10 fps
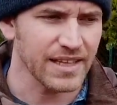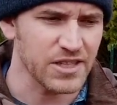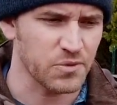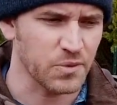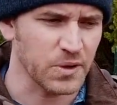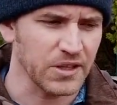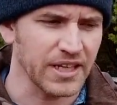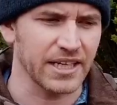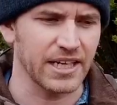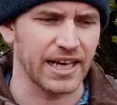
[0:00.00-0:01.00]
That's
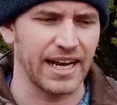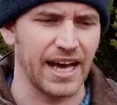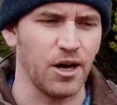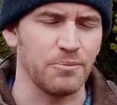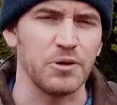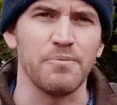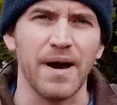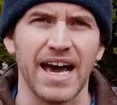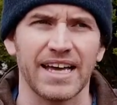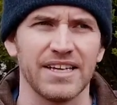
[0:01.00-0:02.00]
really going to kind of help you
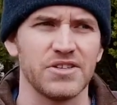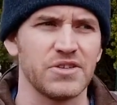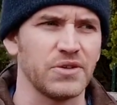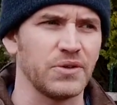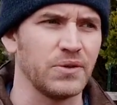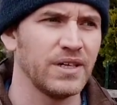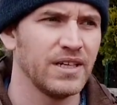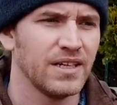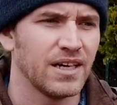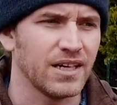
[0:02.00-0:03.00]
back into
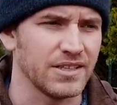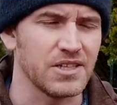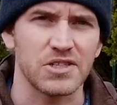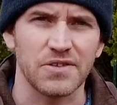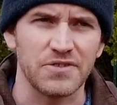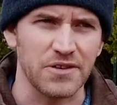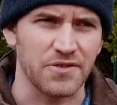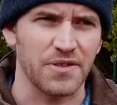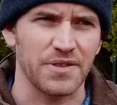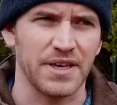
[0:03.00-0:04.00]
a list of
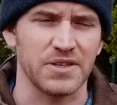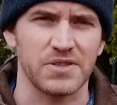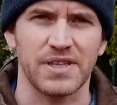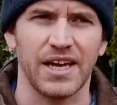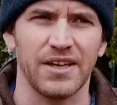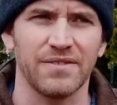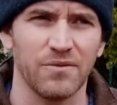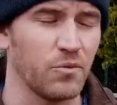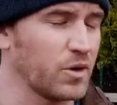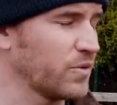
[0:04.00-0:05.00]
different things that
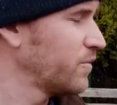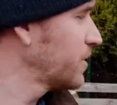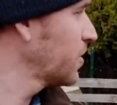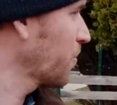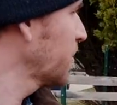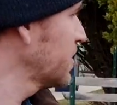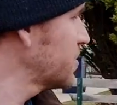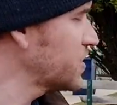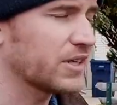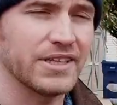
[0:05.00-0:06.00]
would, you know,
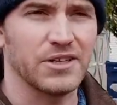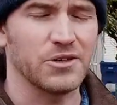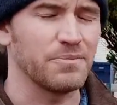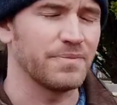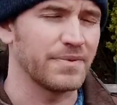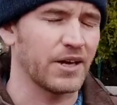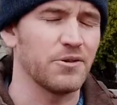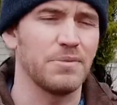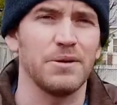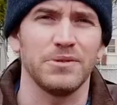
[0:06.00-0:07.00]
realistically that
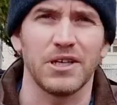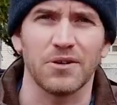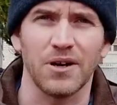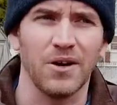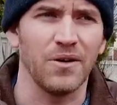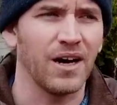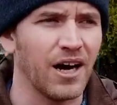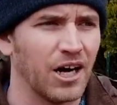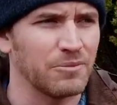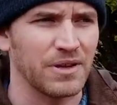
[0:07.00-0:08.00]
you'd be able to grow.
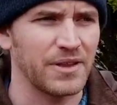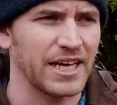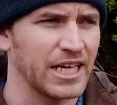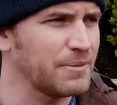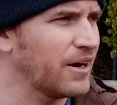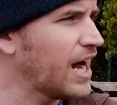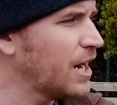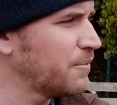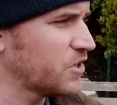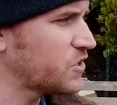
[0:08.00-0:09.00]
And thinking about
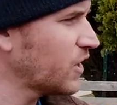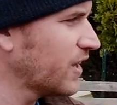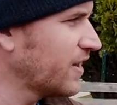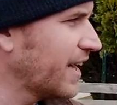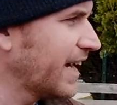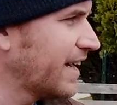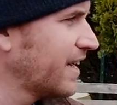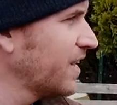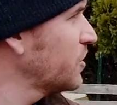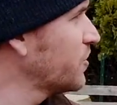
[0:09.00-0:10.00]
how much sunlight
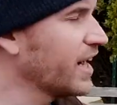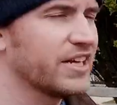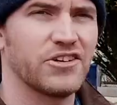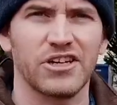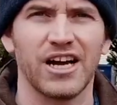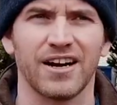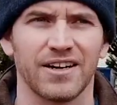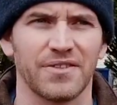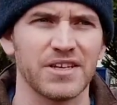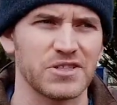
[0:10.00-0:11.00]
you get in your
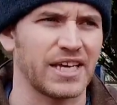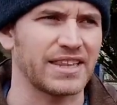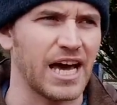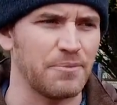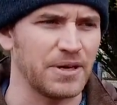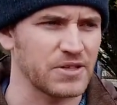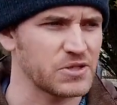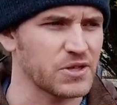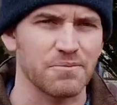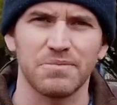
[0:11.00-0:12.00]
yard, things like that, because
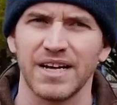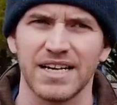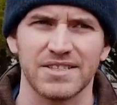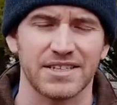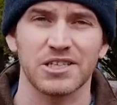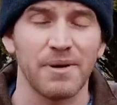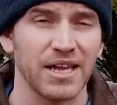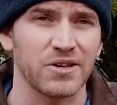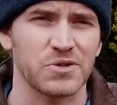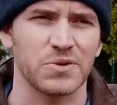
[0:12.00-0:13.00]
certain plants like
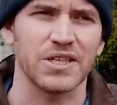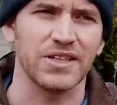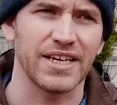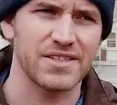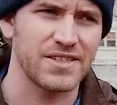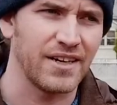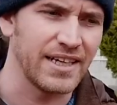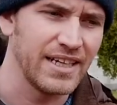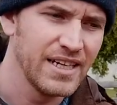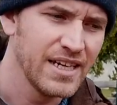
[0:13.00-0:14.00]
tomatoes really like
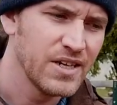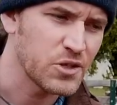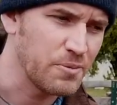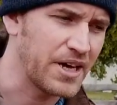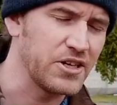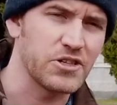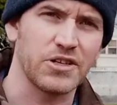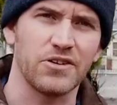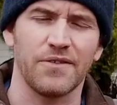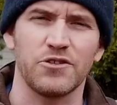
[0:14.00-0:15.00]
sun. So making
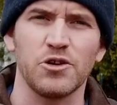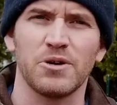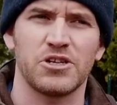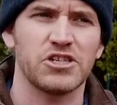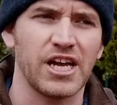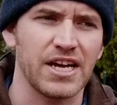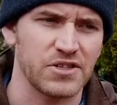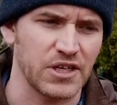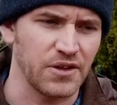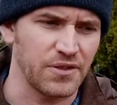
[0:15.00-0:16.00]
sure you don't have too much shade
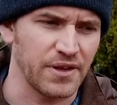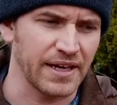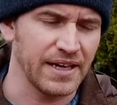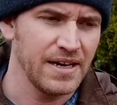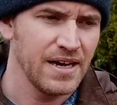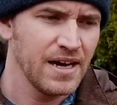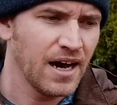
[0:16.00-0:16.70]
is a good thing.